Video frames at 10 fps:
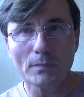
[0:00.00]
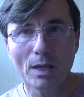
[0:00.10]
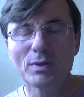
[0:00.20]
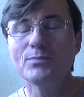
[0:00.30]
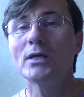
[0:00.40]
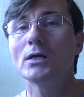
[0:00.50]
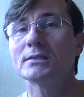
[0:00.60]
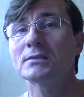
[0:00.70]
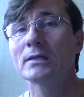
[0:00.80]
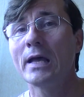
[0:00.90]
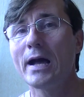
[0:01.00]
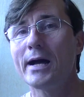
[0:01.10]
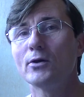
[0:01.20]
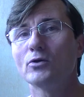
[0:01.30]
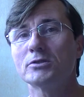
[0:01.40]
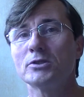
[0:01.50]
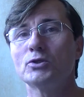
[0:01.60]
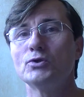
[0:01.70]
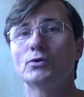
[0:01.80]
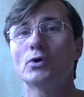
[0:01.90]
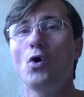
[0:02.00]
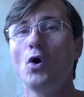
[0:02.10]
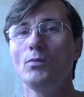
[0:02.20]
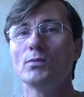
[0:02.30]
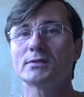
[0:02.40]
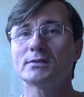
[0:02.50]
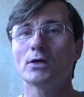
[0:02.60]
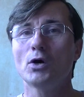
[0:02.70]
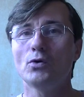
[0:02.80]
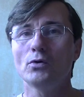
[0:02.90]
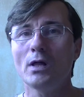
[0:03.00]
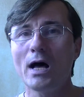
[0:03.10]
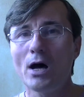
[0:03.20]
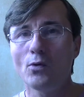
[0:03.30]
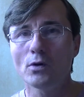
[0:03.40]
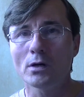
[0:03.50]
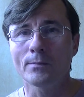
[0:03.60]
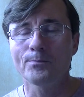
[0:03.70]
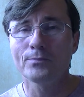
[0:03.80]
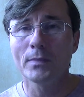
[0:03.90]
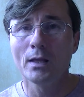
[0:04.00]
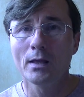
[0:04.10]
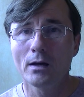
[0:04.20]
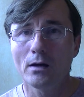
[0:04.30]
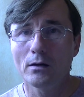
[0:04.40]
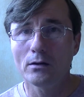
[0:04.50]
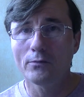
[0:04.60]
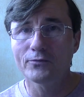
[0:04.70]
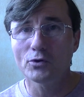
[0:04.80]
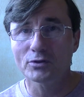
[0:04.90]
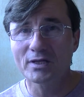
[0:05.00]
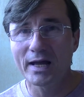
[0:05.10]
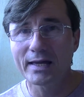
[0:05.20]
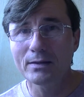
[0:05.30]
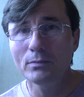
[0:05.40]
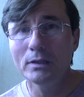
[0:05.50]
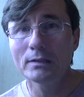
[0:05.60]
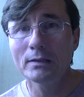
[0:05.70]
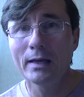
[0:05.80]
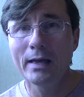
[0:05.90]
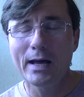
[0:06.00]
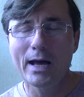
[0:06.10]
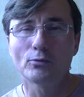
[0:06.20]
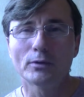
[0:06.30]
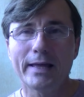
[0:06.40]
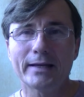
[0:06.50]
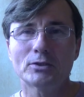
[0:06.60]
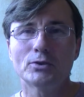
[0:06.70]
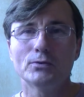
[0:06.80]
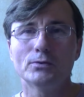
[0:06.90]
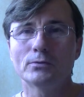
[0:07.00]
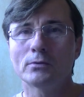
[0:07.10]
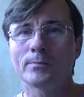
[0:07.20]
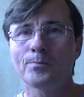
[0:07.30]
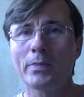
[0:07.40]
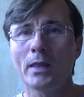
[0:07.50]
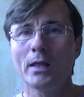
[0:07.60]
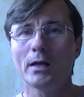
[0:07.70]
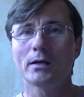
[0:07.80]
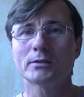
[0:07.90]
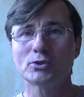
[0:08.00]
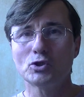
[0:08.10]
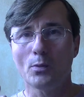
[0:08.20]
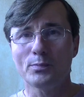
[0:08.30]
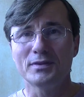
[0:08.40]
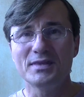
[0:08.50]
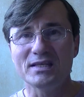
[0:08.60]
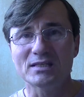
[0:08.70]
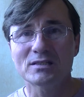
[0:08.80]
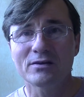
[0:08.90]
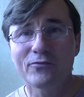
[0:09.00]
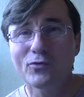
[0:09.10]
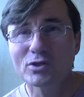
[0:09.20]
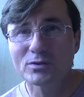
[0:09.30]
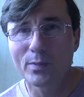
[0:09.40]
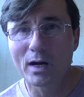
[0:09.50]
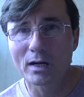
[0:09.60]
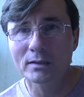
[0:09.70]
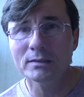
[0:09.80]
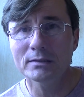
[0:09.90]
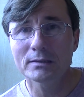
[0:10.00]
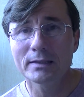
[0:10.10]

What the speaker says: But because I already took almost whole hour of your time, I would like to stop this first part,